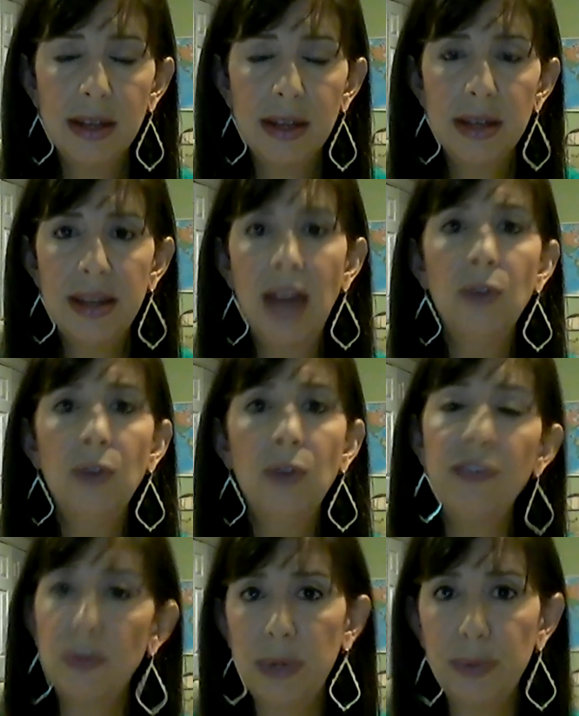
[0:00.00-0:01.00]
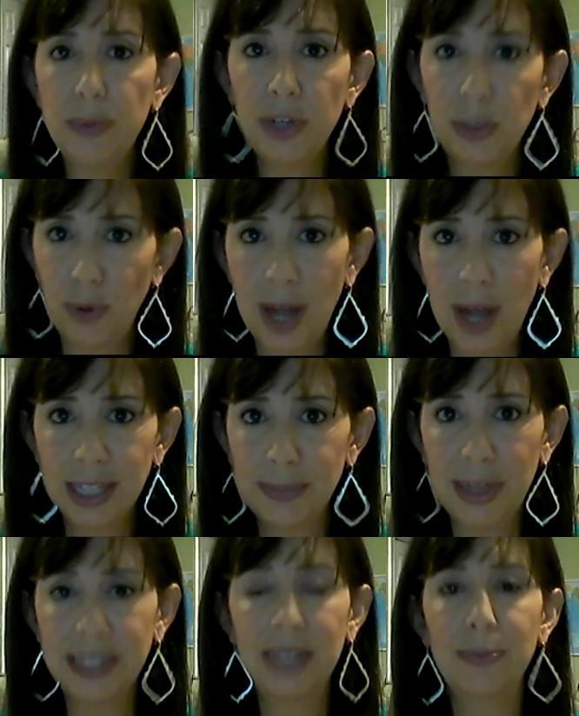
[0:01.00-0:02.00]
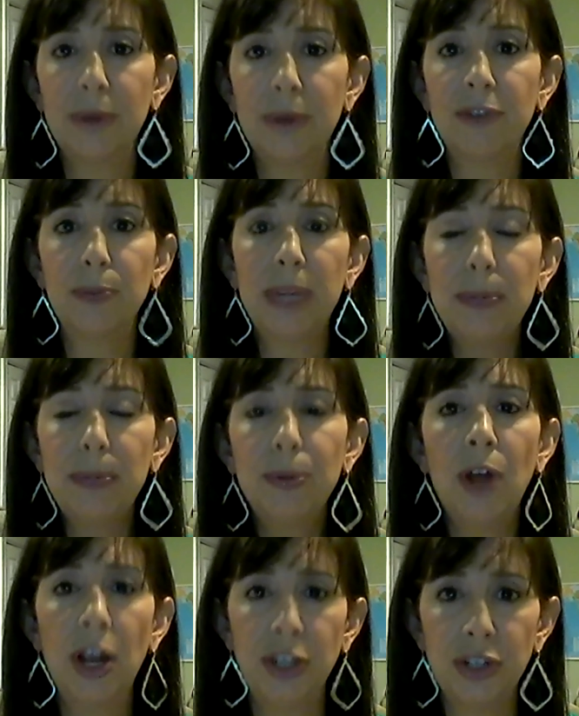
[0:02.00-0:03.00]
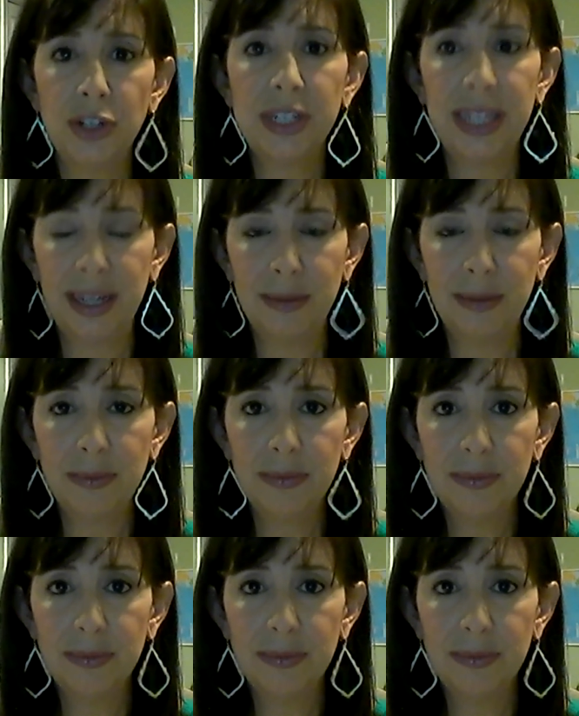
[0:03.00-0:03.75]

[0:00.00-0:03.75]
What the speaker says: Not only for people you're prospecting, but for people on your team.